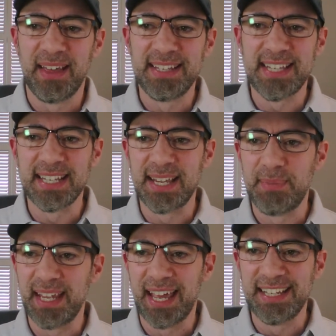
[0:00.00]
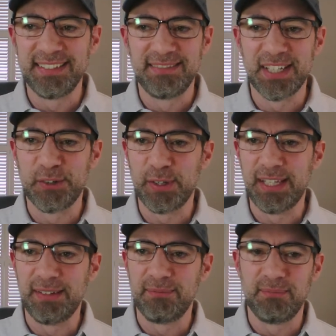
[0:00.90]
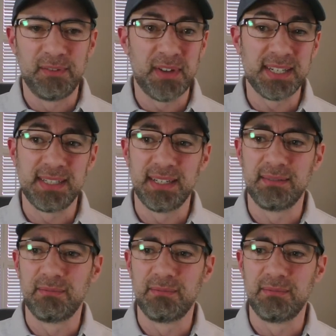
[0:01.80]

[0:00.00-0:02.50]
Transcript: it's not something I generally invest in.